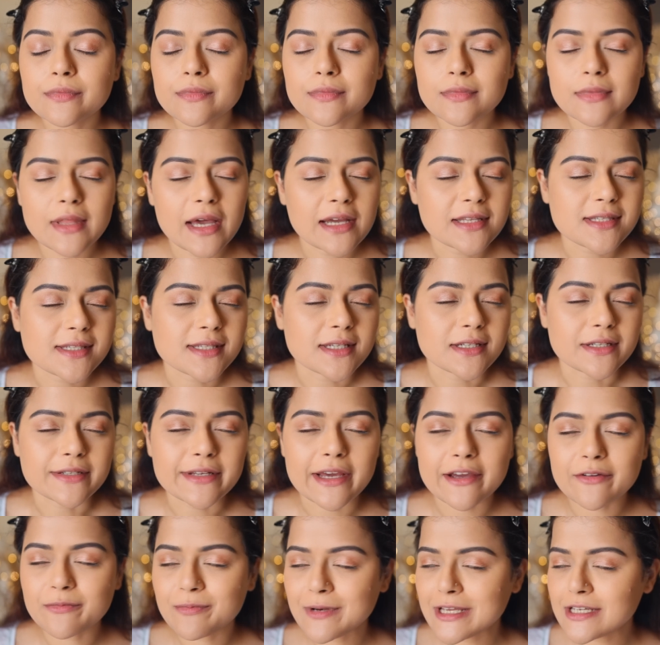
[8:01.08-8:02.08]
That's
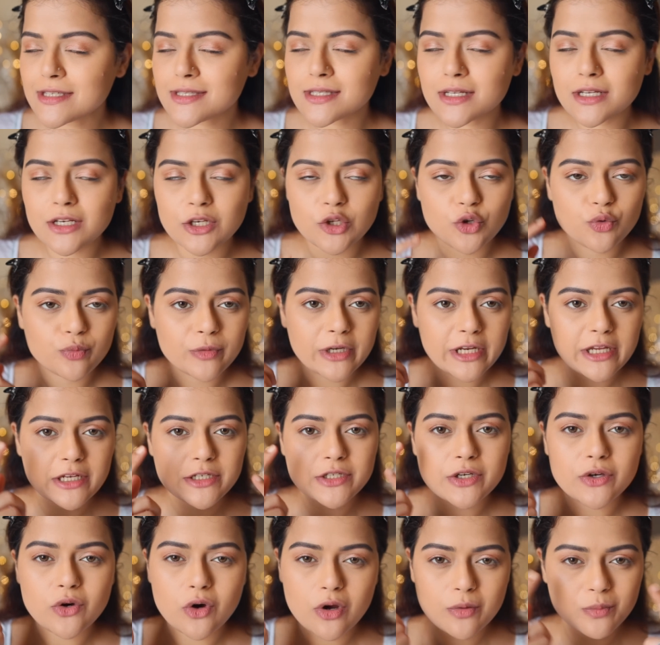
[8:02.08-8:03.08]
it. I've placed the
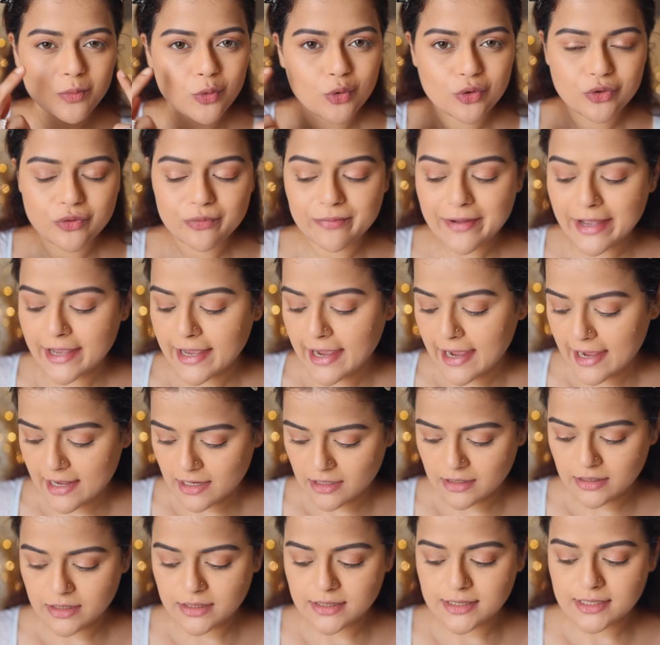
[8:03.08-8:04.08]
illuminator on both of my
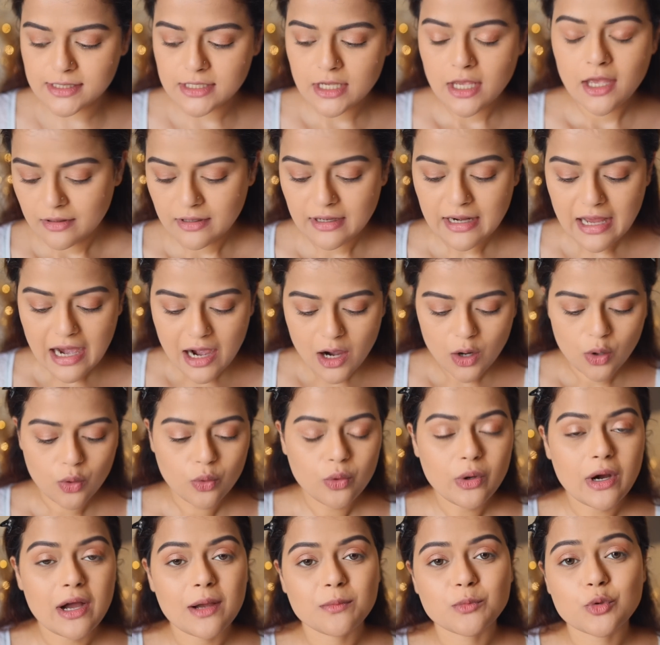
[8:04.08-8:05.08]
eyelids.
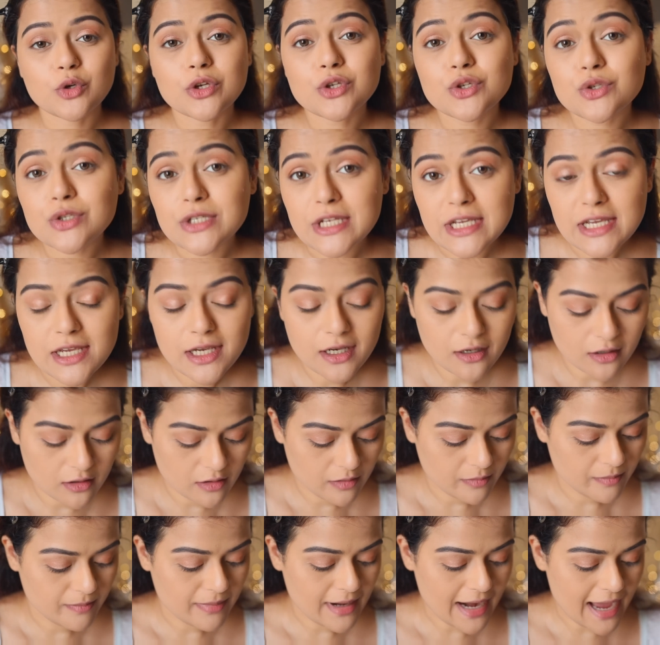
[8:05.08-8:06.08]
Now I'm going to take
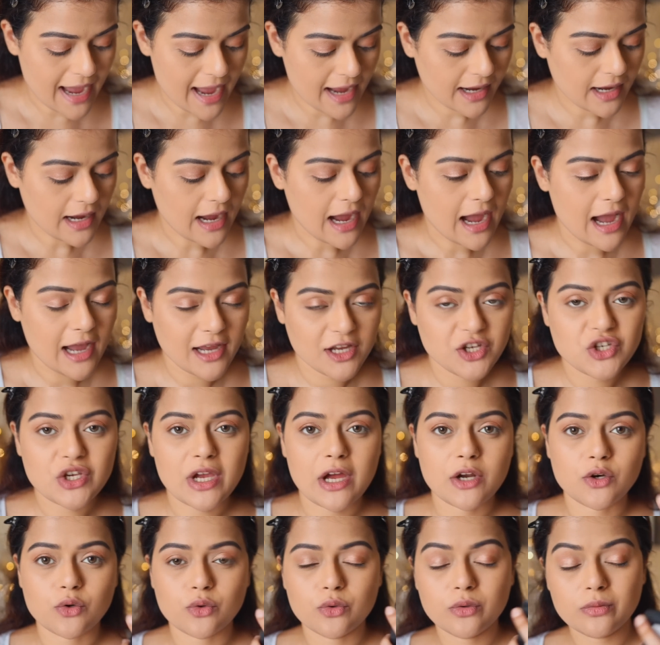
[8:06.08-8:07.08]
a black
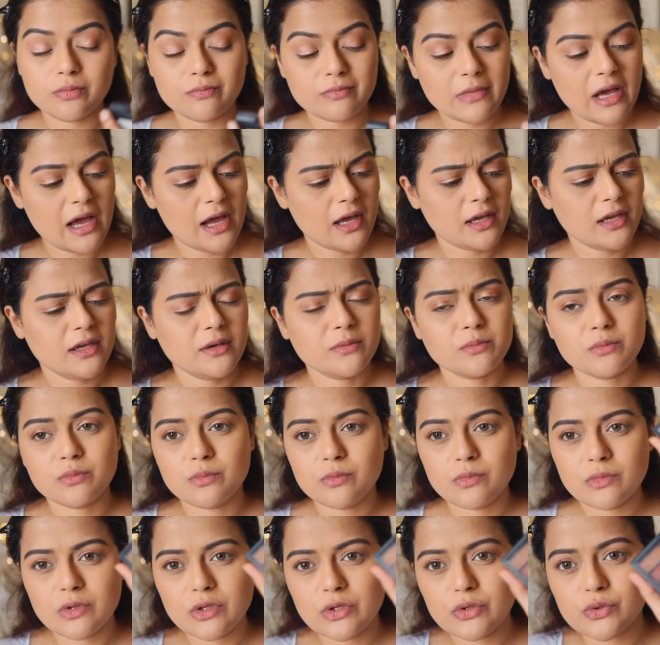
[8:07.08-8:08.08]
eyeshadow. I
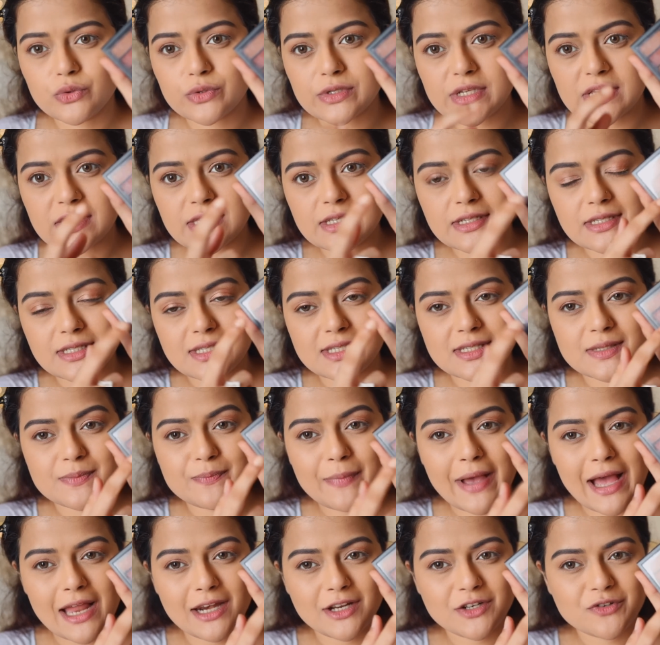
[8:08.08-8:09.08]
am using this
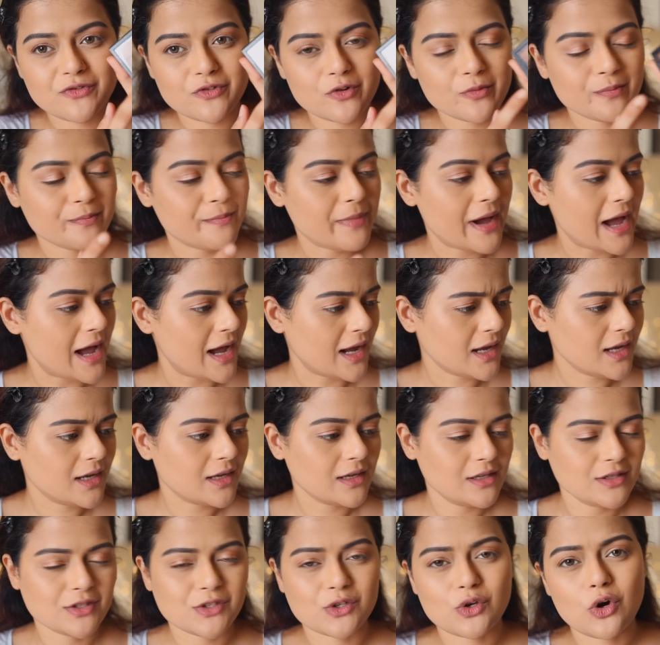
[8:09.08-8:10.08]
palette from MAC.
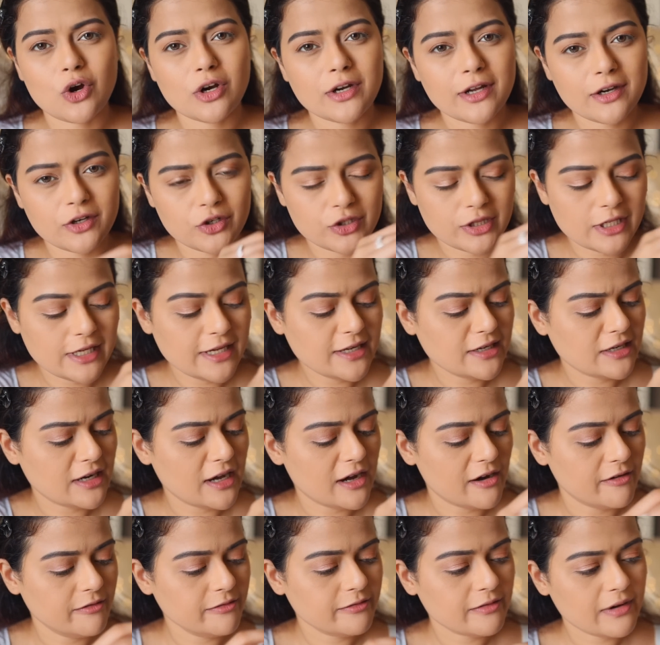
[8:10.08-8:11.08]
It's called Earthly
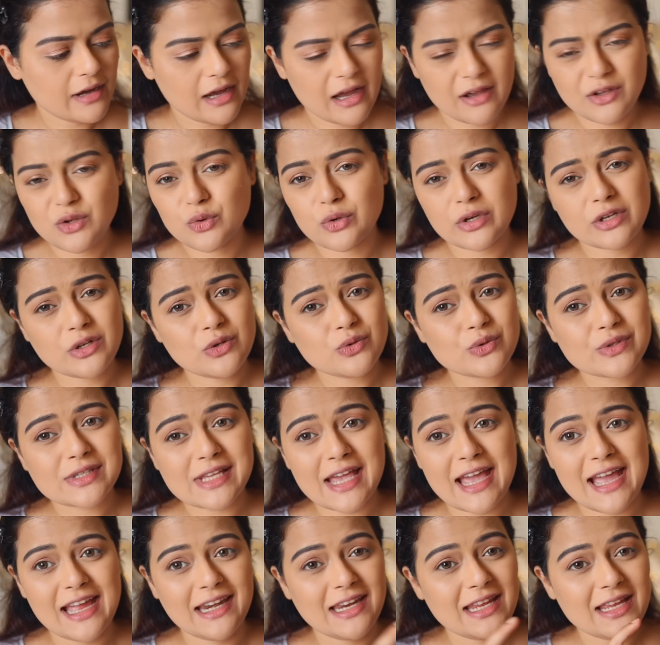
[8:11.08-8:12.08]
Love. You can use
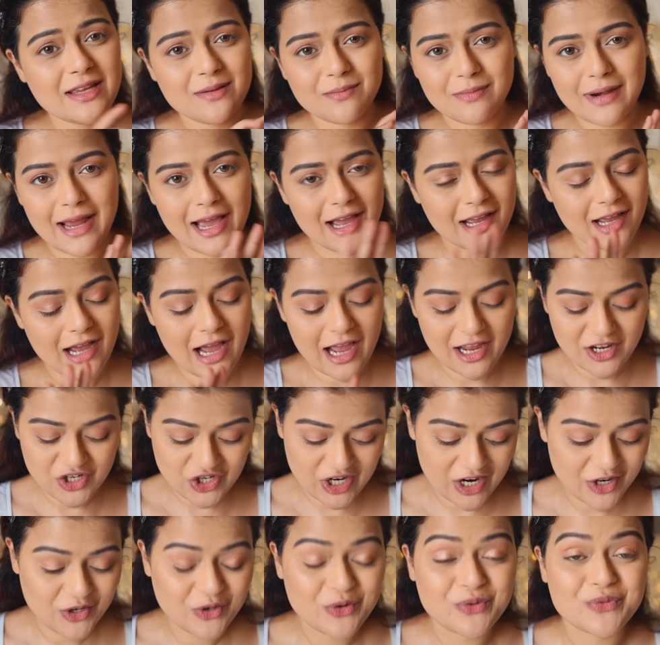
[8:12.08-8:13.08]
any black
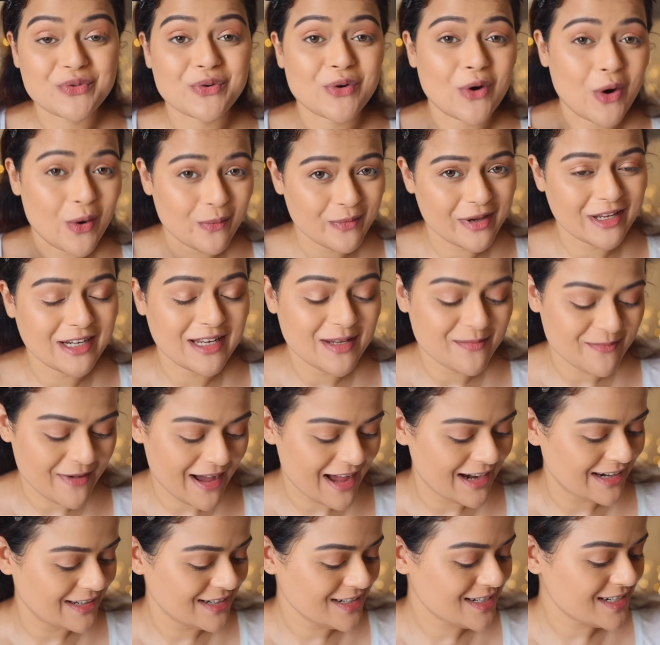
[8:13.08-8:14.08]
eyeshadow from any
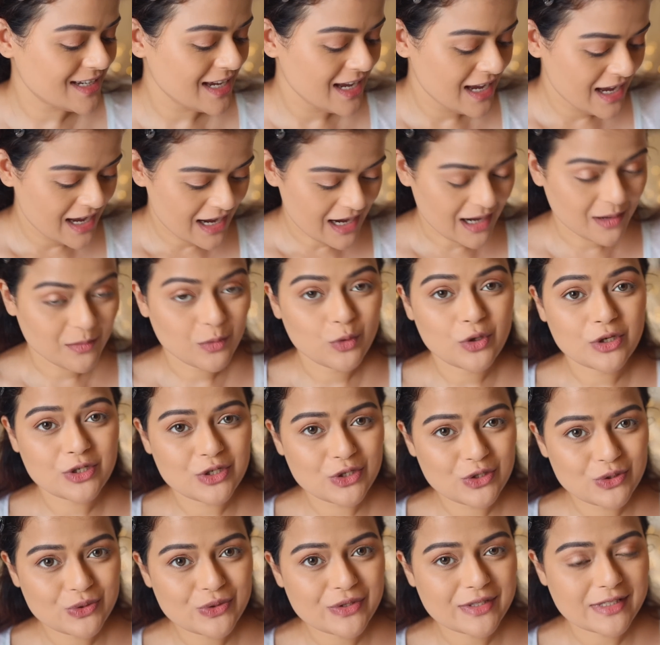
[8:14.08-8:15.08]
palette. I'm going
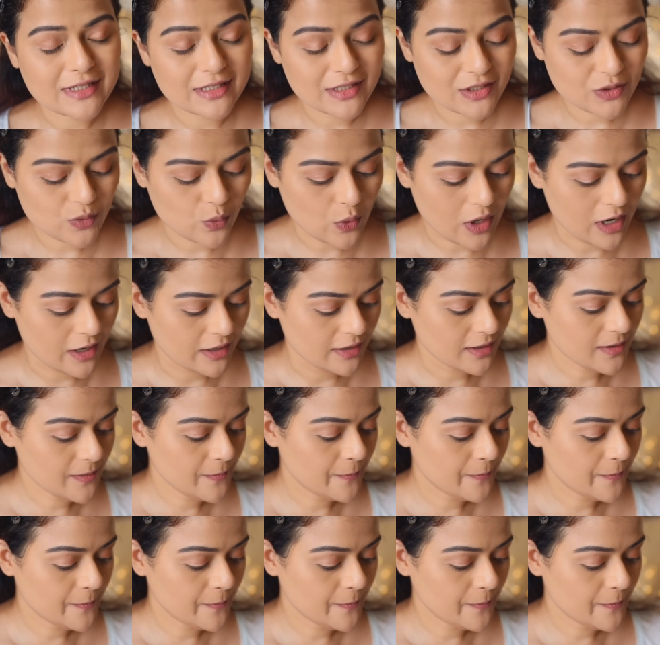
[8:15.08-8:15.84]
to use this one.